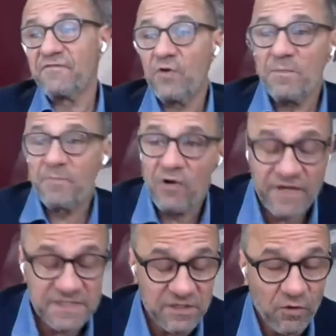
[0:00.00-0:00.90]
full
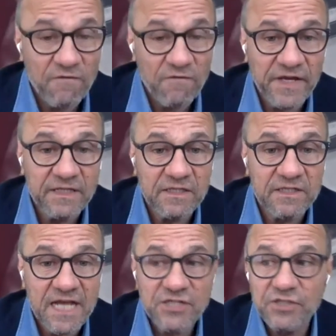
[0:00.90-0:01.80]
professor of
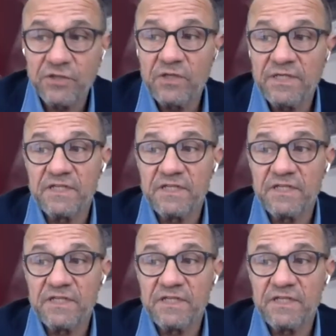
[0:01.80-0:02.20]
international